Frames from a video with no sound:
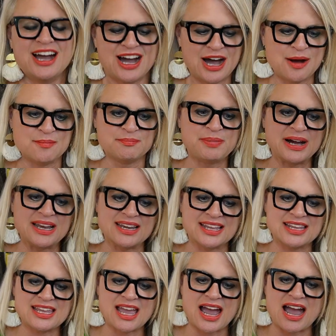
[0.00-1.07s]
But
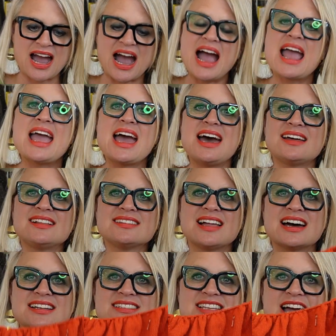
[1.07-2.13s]
I had a
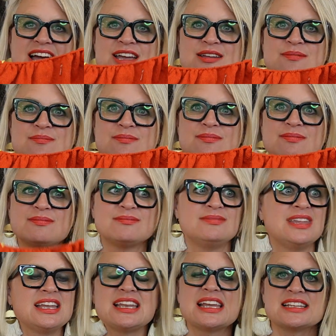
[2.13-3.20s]
lot of time,
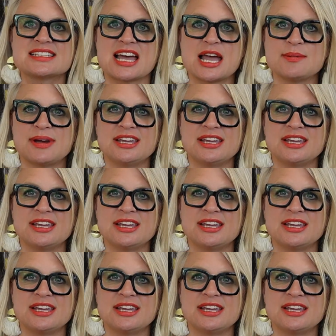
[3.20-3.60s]
knitting time.